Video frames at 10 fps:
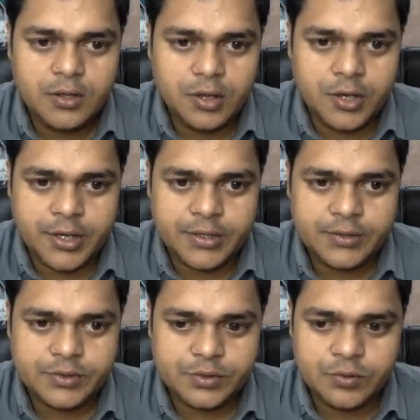Okay,
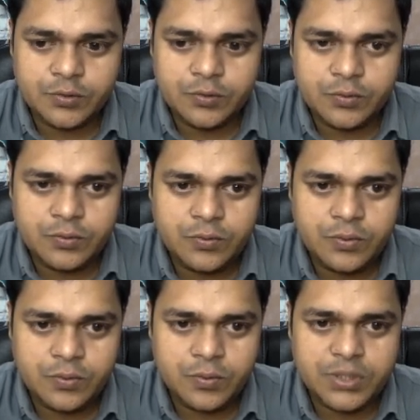so
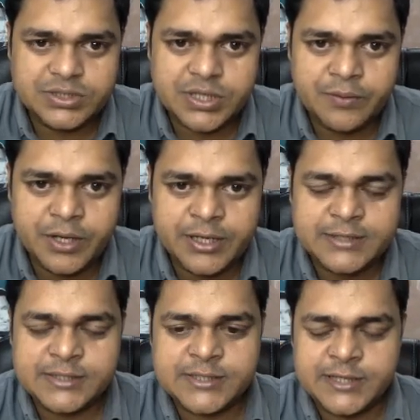once our
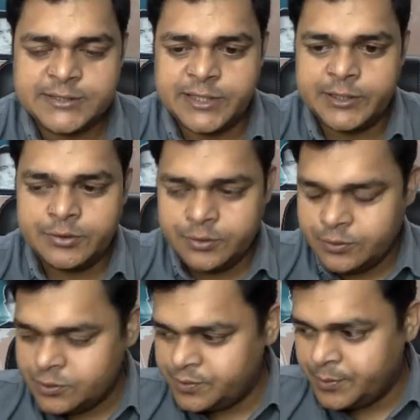Esxi is ready to
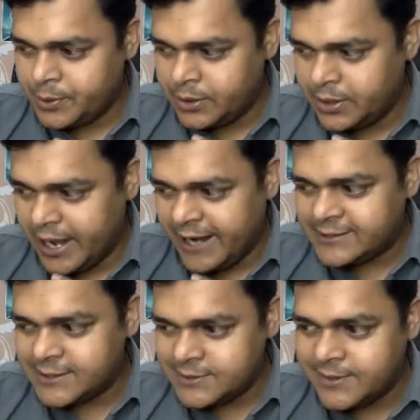use, we will
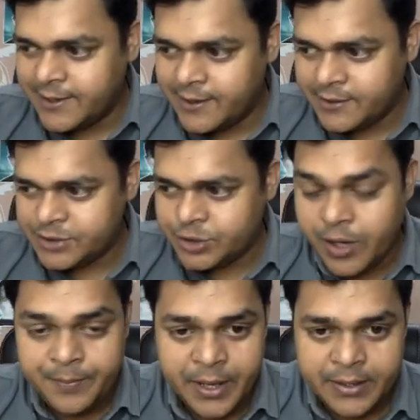access the
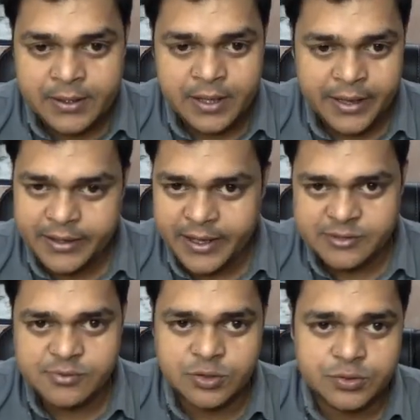GUI panel, and
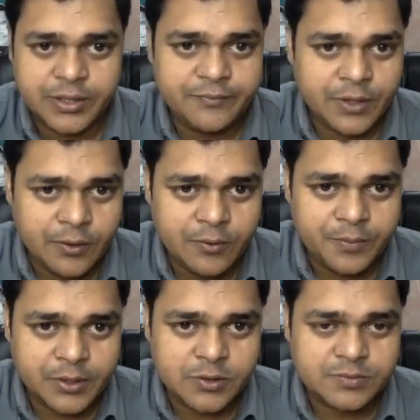as we know that we are on
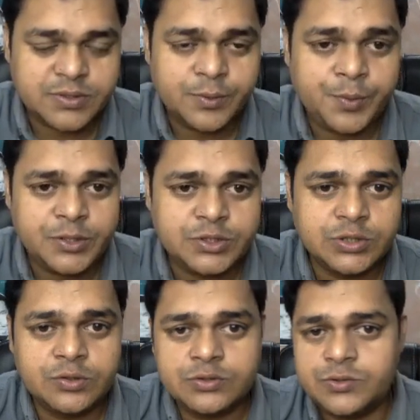page of
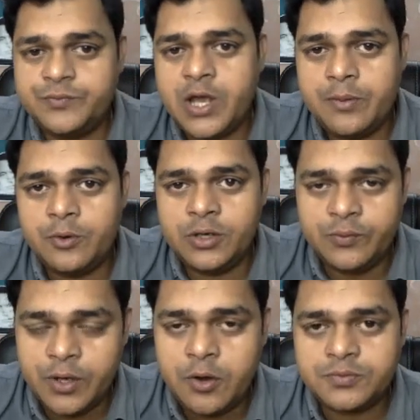7.0, so we have only
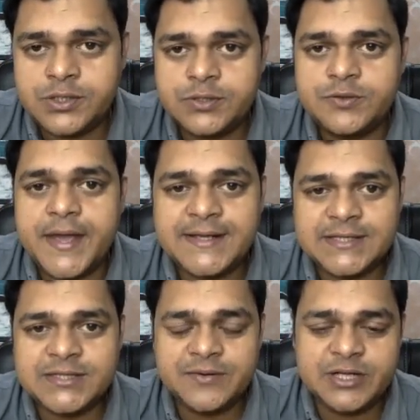one option to
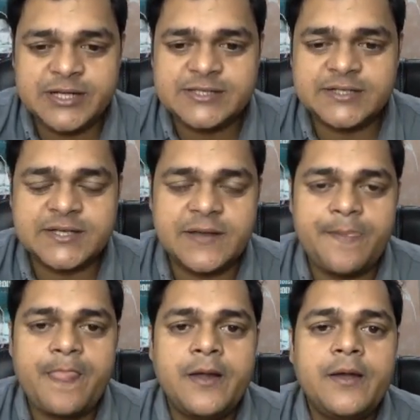access our Esxi
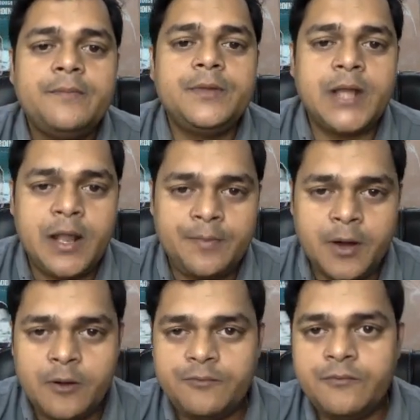with the help
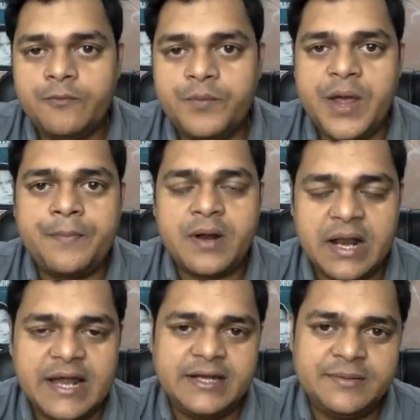of web
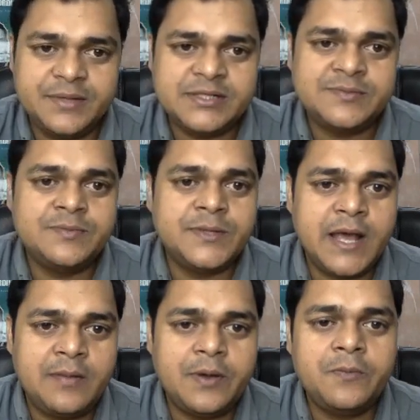client, means with the
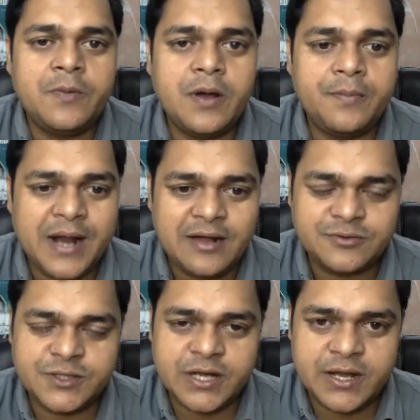help of a
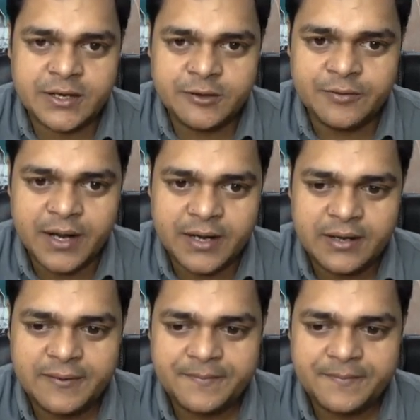browser or URL.